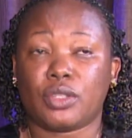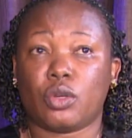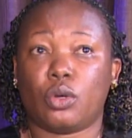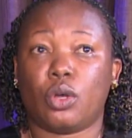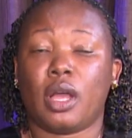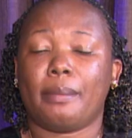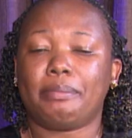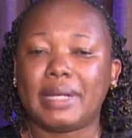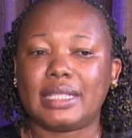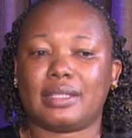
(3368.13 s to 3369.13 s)
So
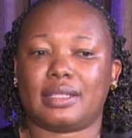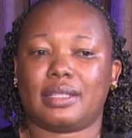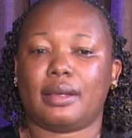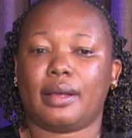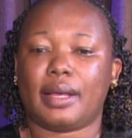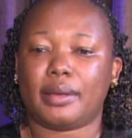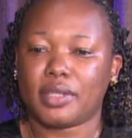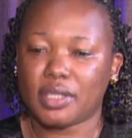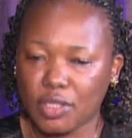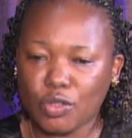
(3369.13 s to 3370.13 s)
please,
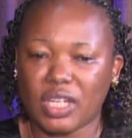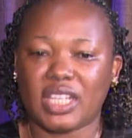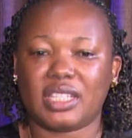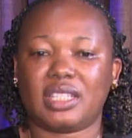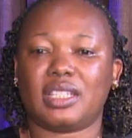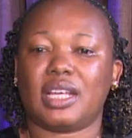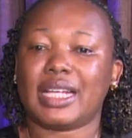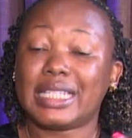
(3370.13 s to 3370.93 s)
students,